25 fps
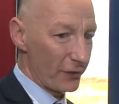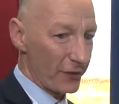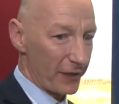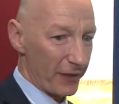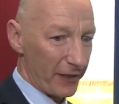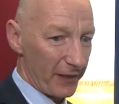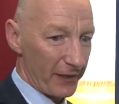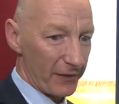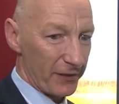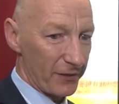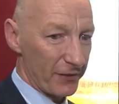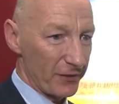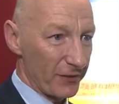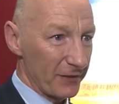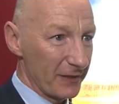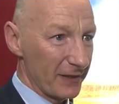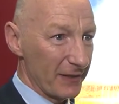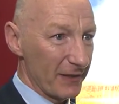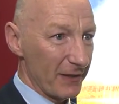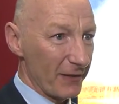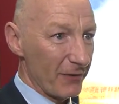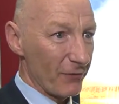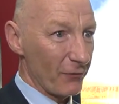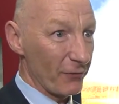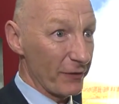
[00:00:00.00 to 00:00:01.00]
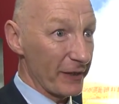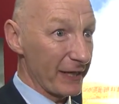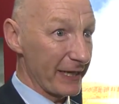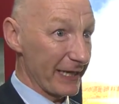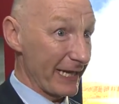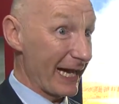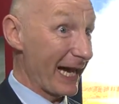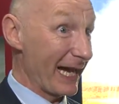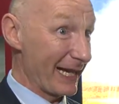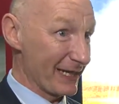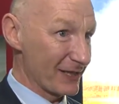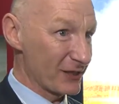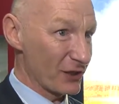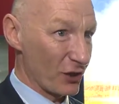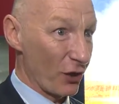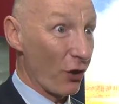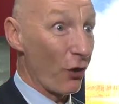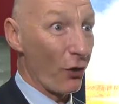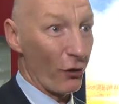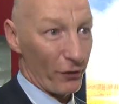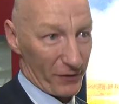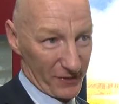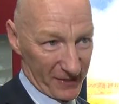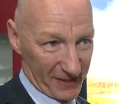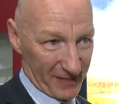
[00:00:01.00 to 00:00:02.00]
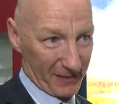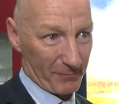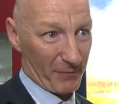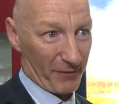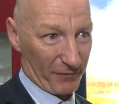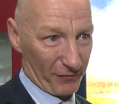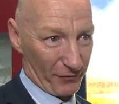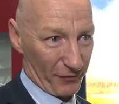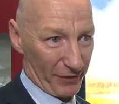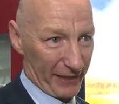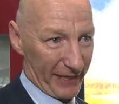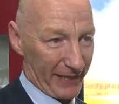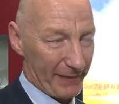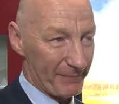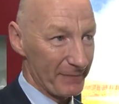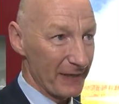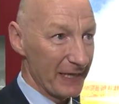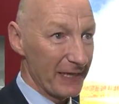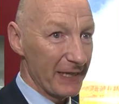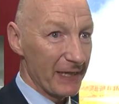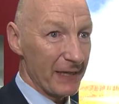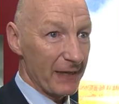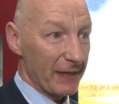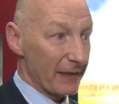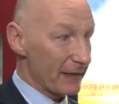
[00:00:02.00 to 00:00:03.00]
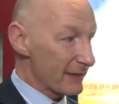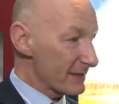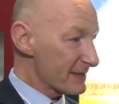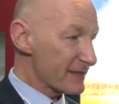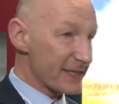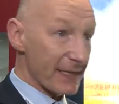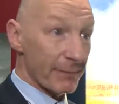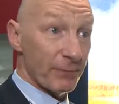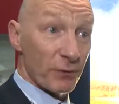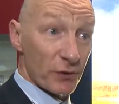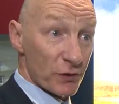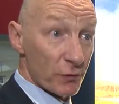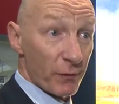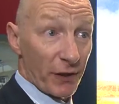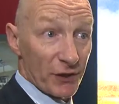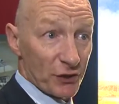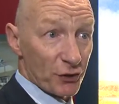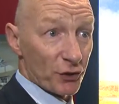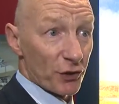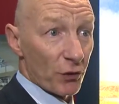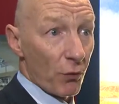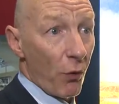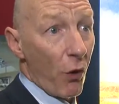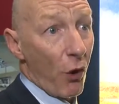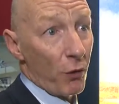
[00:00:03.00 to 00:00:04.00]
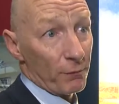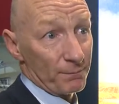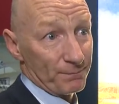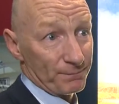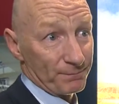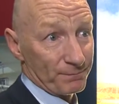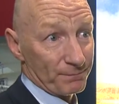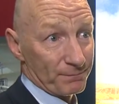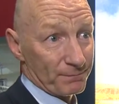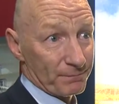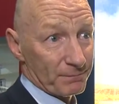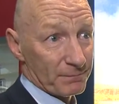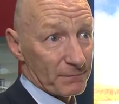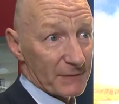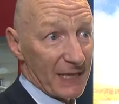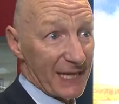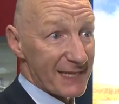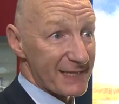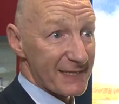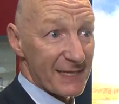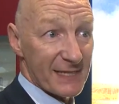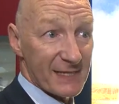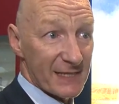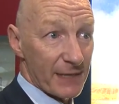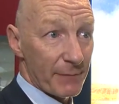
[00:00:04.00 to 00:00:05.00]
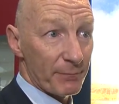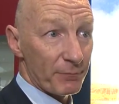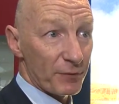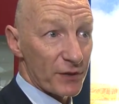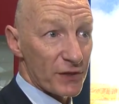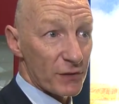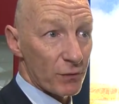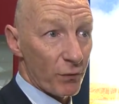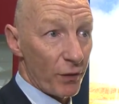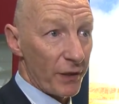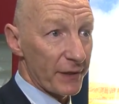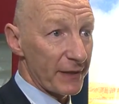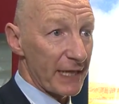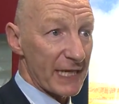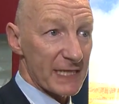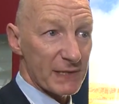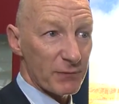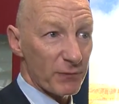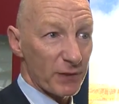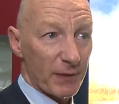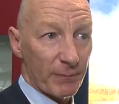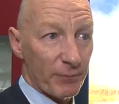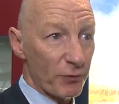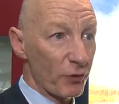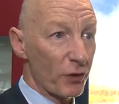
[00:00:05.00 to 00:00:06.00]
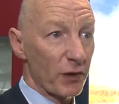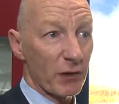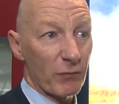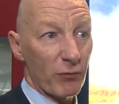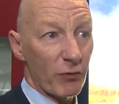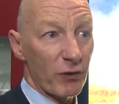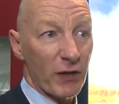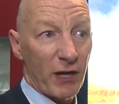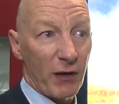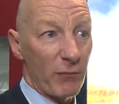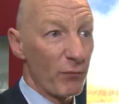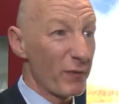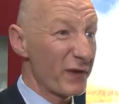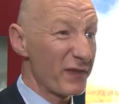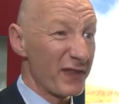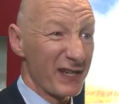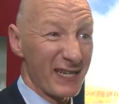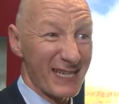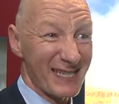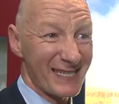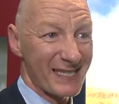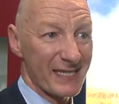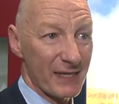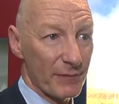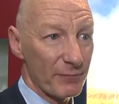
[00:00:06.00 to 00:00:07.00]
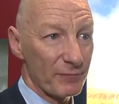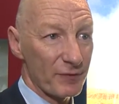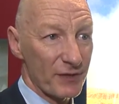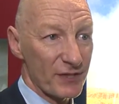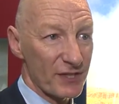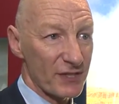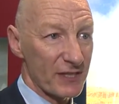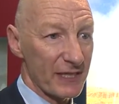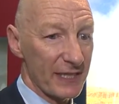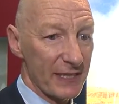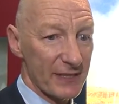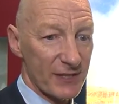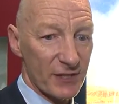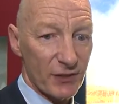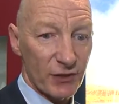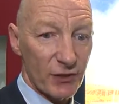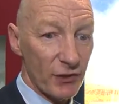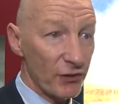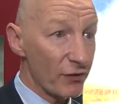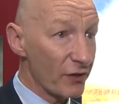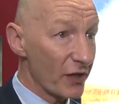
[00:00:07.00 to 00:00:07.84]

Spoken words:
can really add cost, I'm afraid. Simple switch on the wall. That's the simplest one, that's what the product will come with in its simplest state. So you